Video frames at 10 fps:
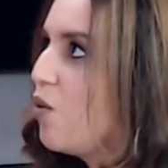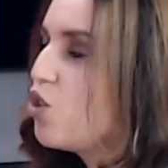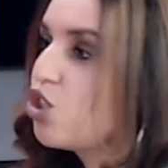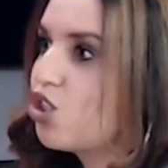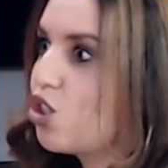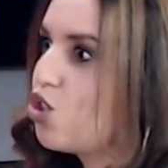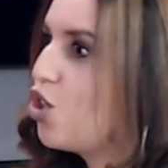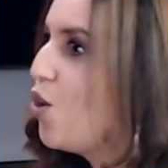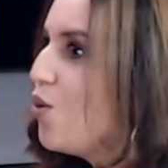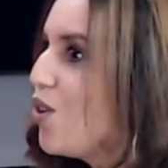it was just a
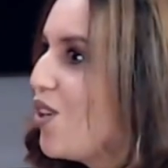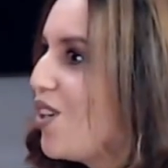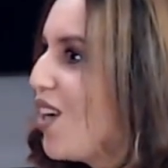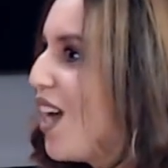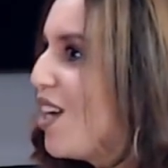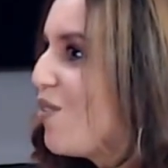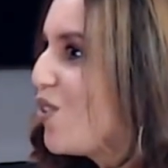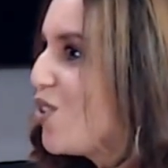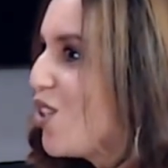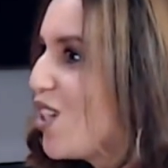joke. I
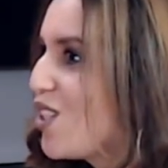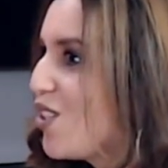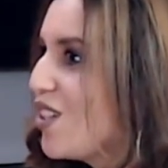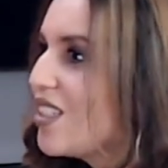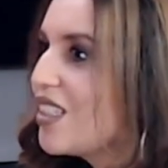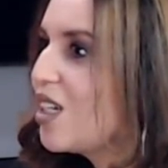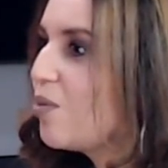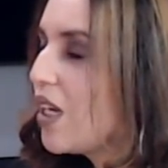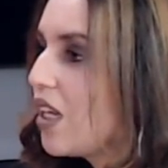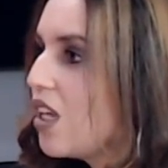never took it
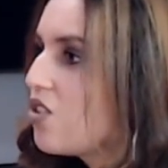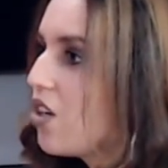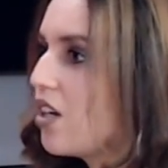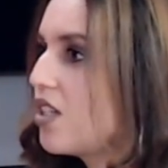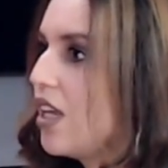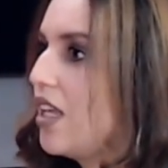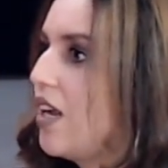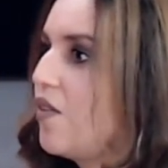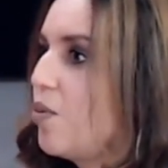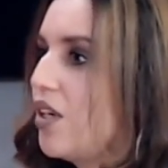seriously, but right. he started
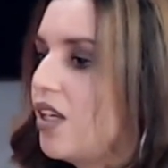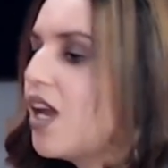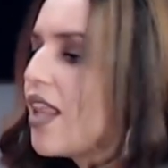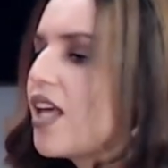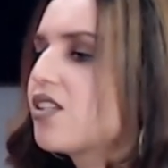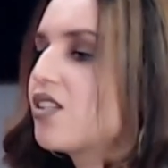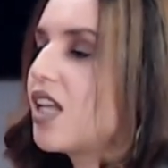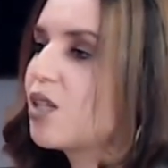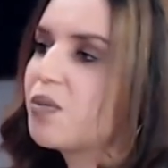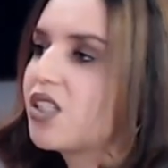telling everybody, yeah, that's
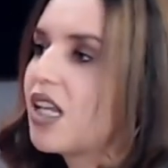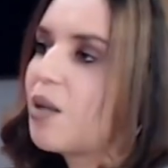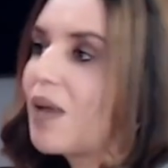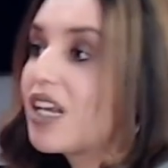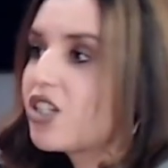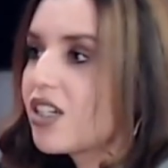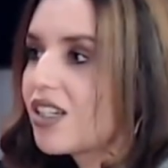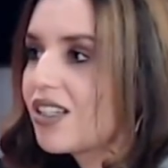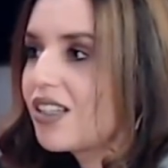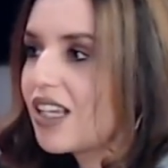that's Miss Lady Magic.